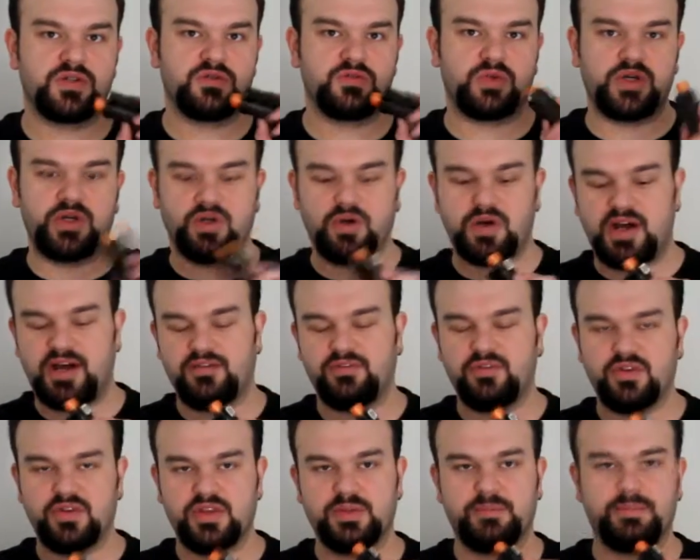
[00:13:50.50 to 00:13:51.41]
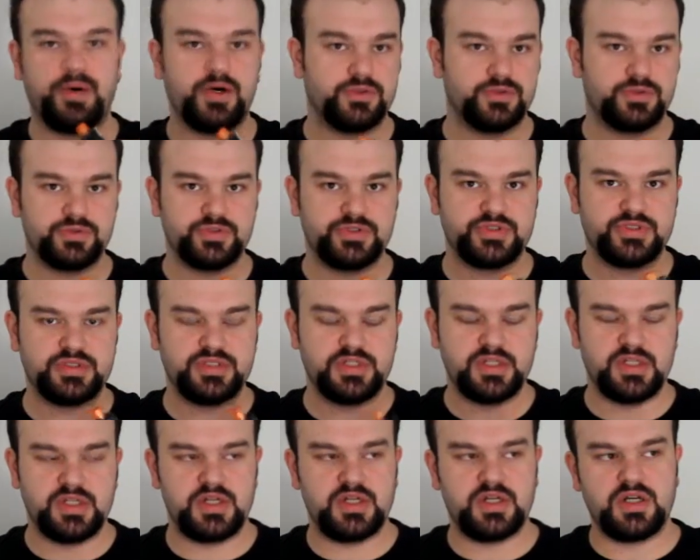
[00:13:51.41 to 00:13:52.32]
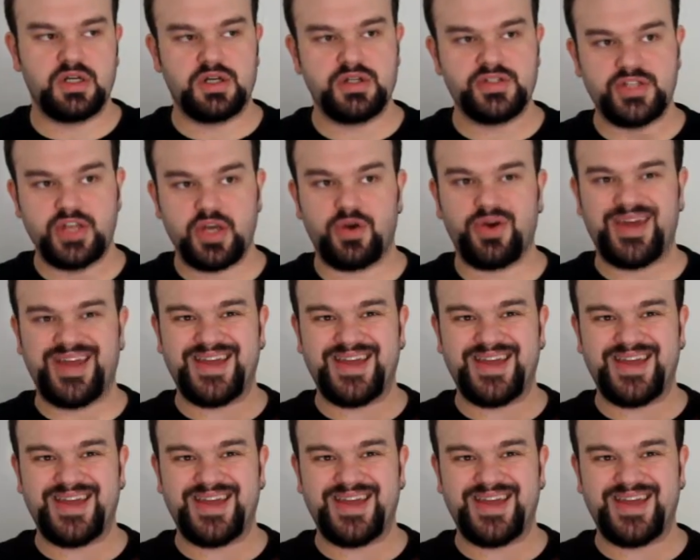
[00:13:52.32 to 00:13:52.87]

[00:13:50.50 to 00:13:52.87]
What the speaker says: we all have on the bottles. So